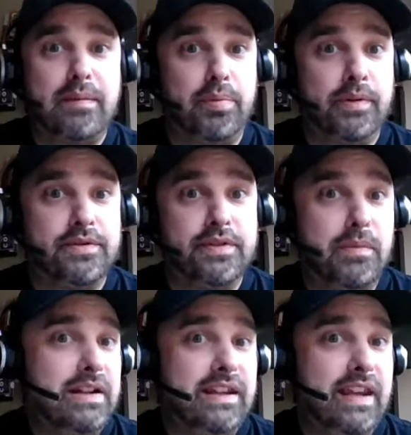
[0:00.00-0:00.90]
that person
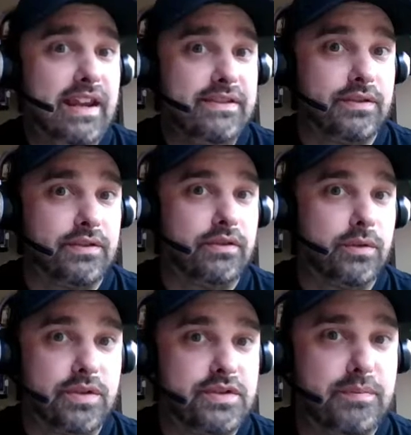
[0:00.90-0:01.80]
might cancel
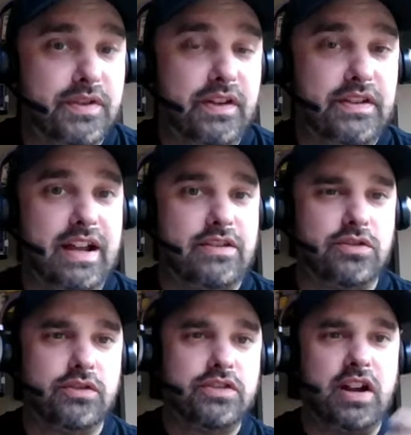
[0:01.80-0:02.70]
or something like that.
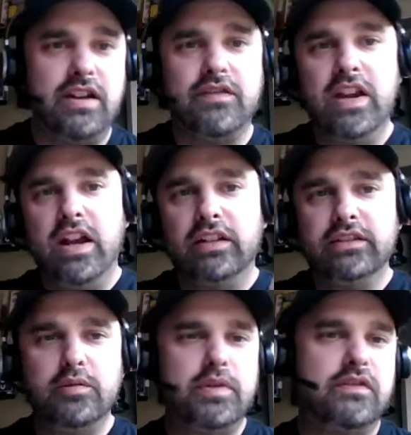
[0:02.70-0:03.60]
So there's kind of a
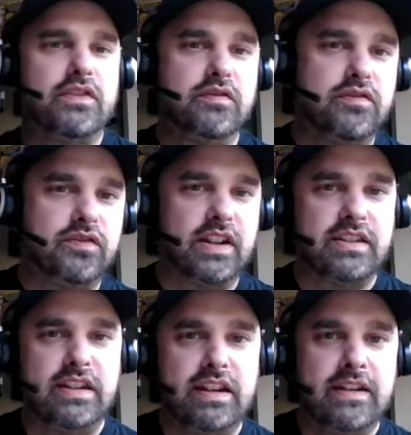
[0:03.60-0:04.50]
little bit of
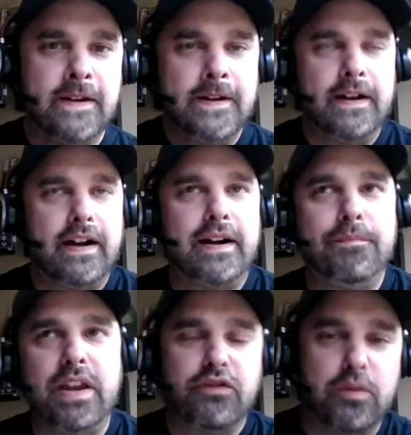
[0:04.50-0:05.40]
conflicting
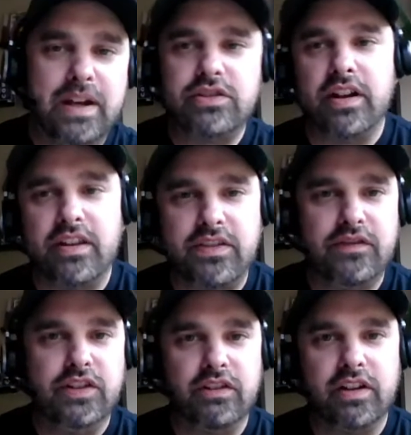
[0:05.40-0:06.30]
information I
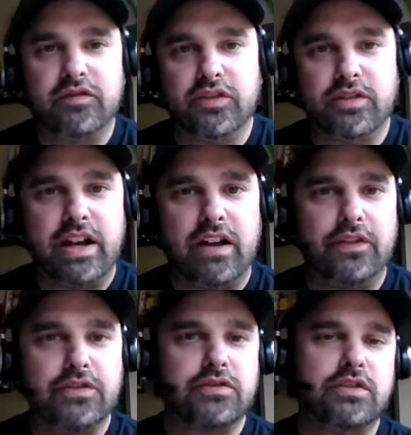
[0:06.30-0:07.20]
feel like floating out
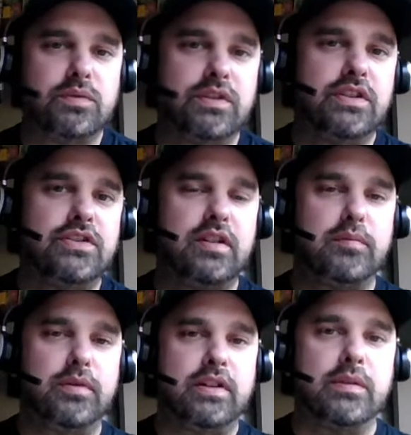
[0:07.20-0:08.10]
there. So I just wanted to
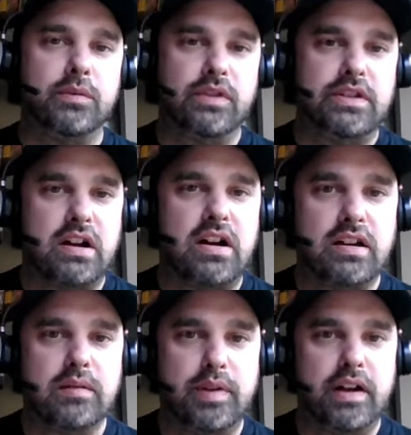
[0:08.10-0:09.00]
jump on and really
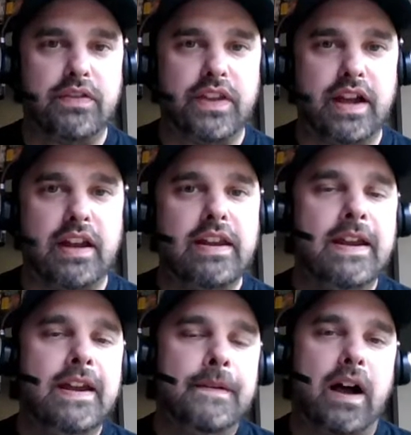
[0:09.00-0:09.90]
talk about that.
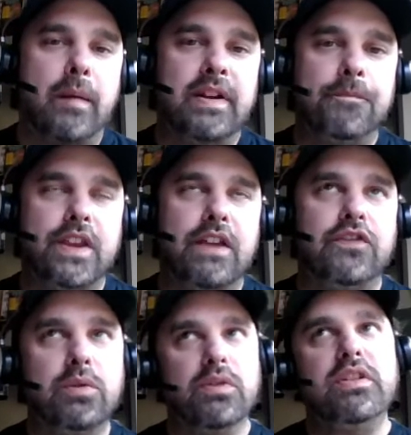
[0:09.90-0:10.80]
I mean,
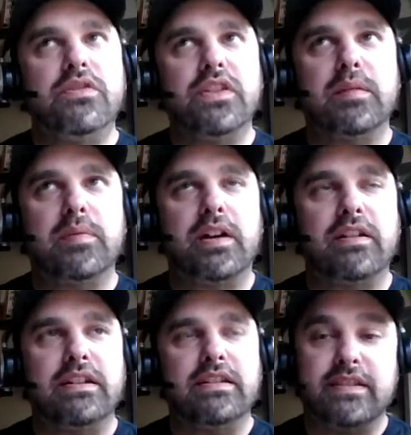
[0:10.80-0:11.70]
if you really think about
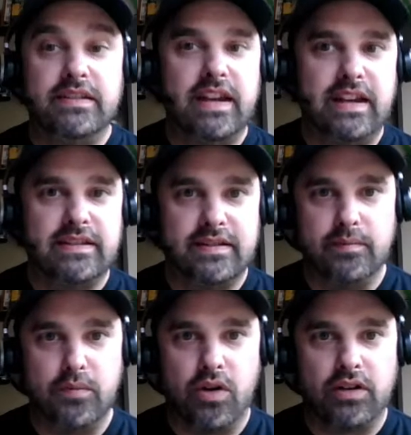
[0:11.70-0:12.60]
it in today's
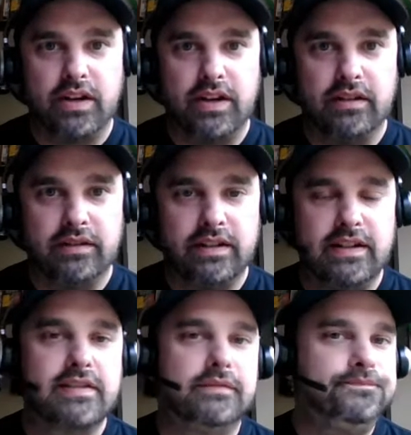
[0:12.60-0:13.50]
market, at
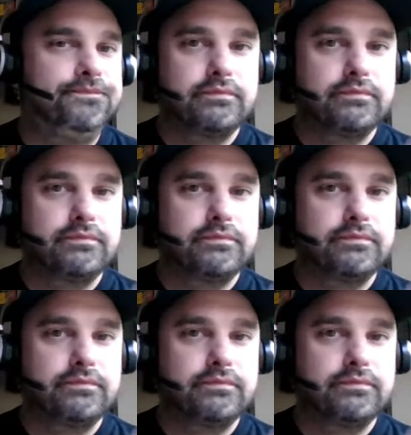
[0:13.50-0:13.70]
least,